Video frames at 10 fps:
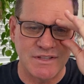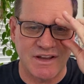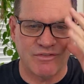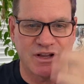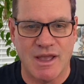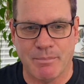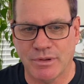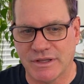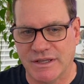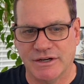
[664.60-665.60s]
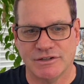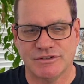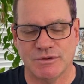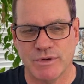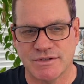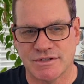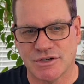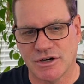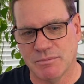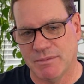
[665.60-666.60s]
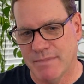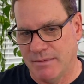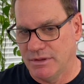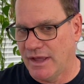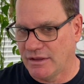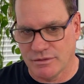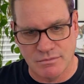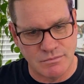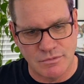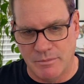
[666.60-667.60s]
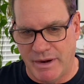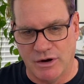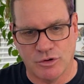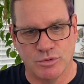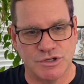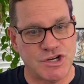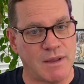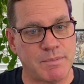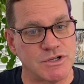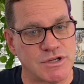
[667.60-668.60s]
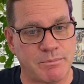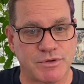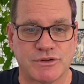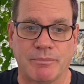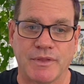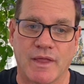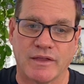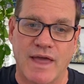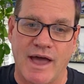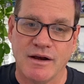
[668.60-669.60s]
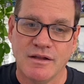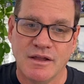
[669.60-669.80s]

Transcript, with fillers: every couple of years. He wins a tournament, maybe like the Barracuda Championship or something like that.